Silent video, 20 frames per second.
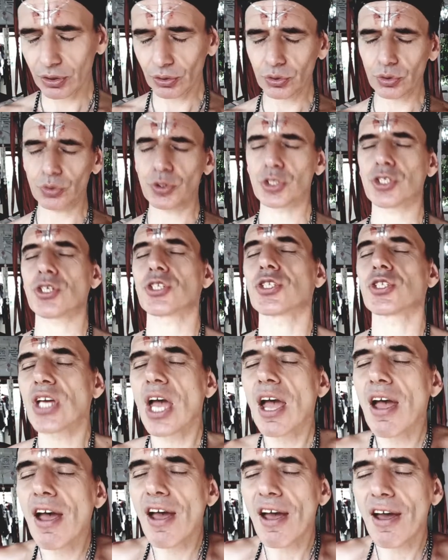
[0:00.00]
to just
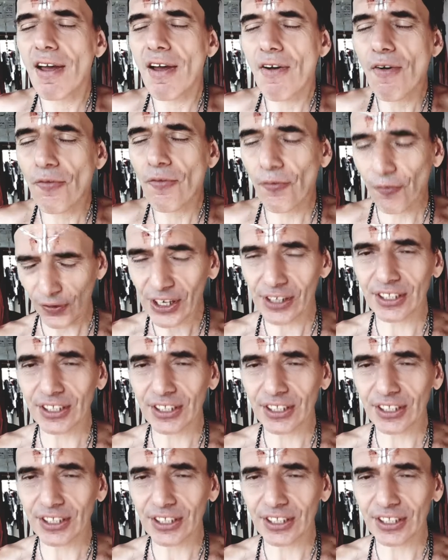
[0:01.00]
feel